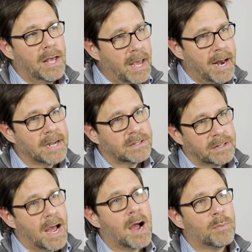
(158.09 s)
and
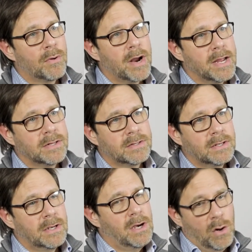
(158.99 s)
actually operates
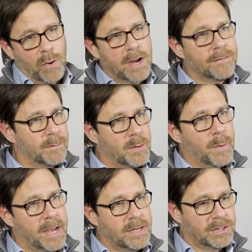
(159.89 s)
away from the
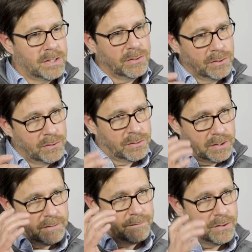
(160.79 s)
patient
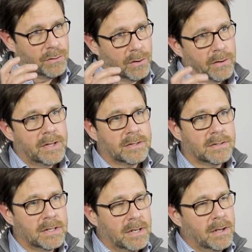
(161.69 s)
using a viewer that's